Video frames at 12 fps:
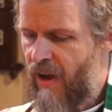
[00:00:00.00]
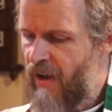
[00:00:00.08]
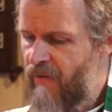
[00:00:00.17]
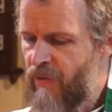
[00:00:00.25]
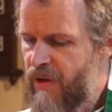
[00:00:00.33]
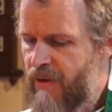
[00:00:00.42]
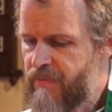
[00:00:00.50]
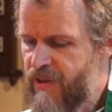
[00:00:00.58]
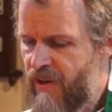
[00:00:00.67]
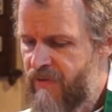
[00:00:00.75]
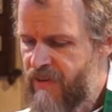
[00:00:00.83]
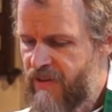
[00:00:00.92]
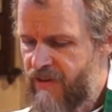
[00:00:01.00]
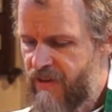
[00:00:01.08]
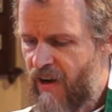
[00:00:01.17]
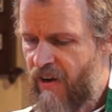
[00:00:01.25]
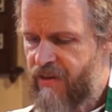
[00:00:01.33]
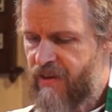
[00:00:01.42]
For we observed his
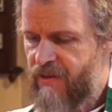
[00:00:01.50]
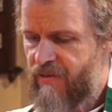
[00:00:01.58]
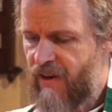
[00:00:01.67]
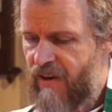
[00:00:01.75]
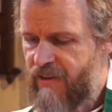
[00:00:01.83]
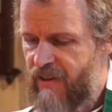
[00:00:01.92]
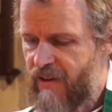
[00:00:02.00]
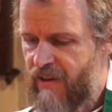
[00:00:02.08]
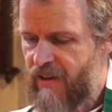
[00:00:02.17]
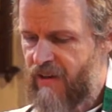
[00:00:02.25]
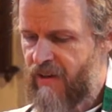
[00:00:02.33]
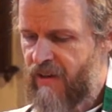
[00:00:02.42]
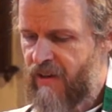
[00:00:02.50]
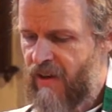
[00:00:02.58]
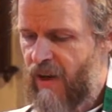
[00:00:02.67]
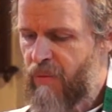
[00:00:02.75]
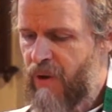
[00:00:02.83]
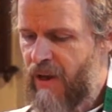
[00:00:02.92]
star at its rising,
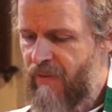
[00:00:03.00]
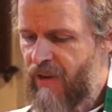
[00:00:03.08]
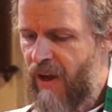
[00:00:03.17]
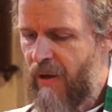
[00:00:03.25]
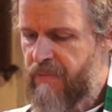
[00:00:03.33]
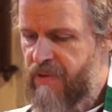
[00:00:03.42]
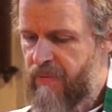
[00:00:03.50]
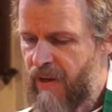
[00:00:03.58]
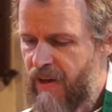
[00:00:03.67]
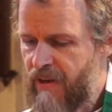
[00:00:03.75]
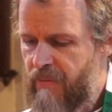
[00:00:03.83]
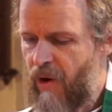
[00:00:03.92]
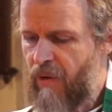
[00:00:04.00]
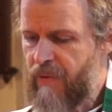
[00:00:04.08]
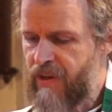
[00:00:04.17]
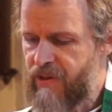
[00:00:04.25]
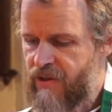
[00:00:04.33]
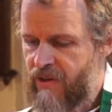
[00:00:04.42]
and we have come to pay him
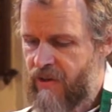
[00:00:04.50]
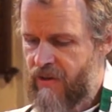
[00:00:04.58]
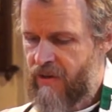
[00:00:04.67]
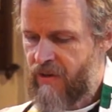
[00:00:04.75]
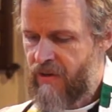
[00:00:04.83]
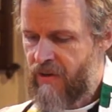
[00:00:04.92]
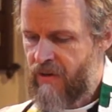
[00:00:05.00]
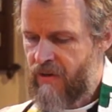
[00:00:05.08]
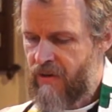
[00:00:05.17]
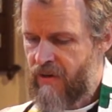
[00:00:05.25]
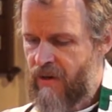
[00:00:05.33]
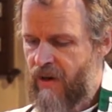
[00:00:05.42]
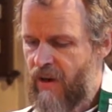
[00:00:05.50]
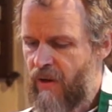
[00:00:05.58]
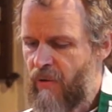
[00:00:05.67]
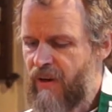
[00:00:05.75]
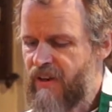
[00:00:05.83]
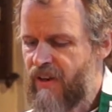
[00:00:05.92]
homage."
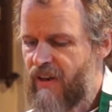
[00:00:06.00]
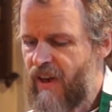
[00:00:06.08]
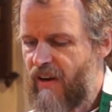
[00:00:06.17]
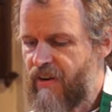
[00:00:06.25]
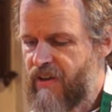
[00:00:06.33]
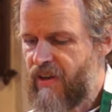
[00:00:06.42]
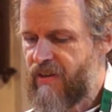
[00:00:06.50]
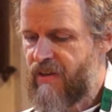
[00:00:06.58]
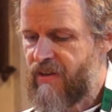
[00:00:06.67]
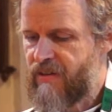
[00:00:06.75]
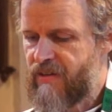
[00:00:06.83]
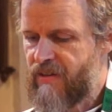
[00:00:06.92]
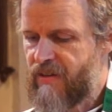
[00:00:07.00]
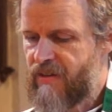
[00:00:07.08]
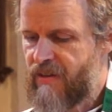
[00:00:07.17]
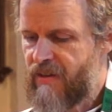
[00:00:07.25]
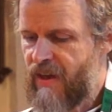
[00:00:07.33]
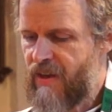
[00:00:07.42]
When King Herod heard this,
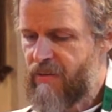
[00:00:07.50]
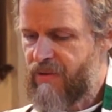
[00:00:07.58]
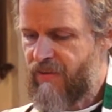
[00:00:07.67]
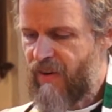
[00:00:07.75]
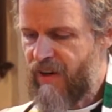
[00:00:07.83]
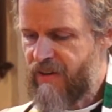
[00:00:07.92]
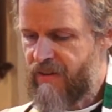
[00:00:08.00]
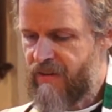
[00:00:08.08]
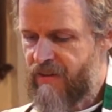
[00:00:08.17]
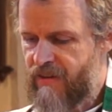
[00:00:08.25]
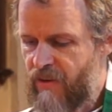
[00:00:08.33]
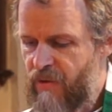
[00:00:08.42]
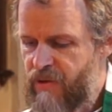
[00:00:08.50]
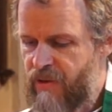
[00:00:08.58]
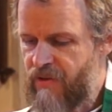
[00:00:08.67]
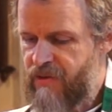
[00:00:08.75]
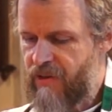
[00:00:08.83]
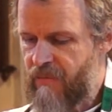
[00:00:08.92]
he was frightened, and all
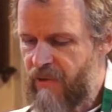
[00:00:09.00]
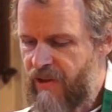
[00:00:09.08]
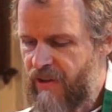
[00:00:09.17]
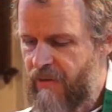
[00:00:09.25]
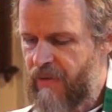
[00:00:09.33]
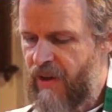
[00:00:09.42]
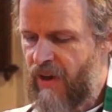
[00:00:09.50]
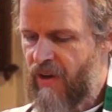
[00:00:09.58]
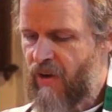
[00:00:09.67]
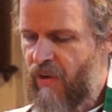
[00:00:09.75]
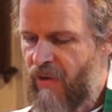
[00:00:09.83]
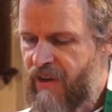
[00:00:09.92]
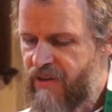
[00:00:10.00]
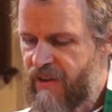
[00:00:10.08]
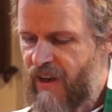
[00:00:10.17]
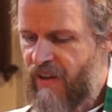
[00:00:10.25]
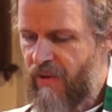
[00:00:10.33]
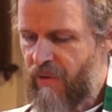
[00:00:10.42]
Jerusalem with him. Calling
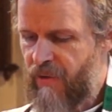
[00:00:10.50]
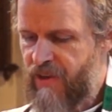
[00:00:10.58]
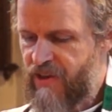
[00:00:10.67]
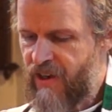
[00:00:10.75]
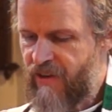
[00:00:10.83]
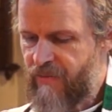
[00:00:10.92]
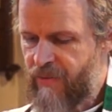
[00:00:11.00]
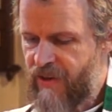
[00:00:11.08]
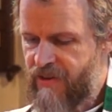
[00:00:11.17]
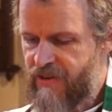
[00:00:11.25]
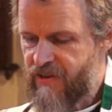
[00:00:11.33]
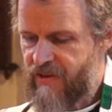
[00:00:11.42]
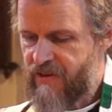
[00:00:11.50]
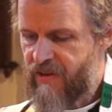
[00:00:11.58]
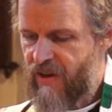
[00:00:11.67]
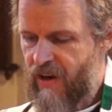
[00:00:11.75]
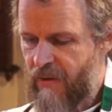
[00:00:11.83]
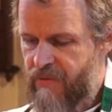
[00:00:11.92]
together all the chief priests and
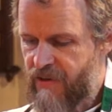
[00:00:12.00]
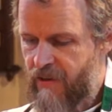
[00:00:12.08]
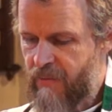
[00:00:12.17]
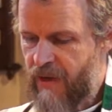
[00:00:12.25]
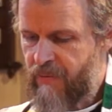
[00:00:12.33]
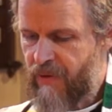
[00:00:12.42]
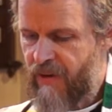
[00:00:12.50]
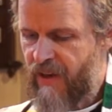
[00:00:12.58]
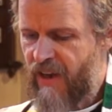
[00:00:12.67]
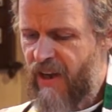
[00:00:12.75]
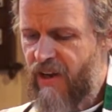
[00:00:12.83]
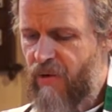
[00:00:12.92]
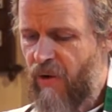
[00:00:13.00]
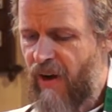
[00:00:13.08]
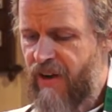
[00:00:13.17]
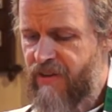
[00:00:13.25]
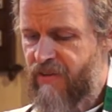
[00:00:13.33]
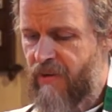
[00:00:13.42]
scribes of the people, he
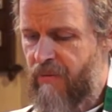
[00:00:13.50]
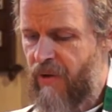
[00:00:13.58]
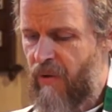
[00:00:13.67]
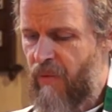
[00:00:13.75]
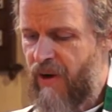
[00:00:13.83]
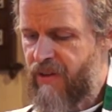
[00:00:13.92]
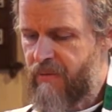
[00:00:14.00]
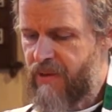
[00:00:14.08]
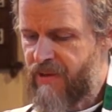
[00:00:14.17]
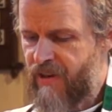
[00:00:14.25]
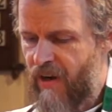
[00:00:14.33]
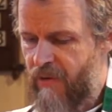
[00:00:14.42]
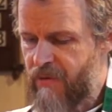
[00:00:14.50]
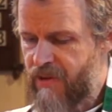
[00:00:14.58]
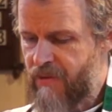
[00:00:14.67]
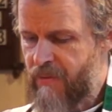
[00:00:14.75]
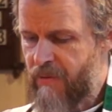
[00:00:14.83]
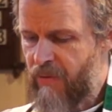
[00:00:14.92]
inquired of them where the Messiah was to
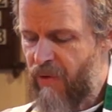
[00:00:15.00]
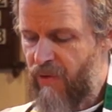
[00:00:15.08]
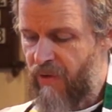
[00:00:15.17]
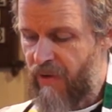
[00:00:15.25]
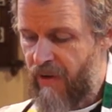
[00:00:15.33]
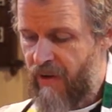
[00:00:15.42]
be born.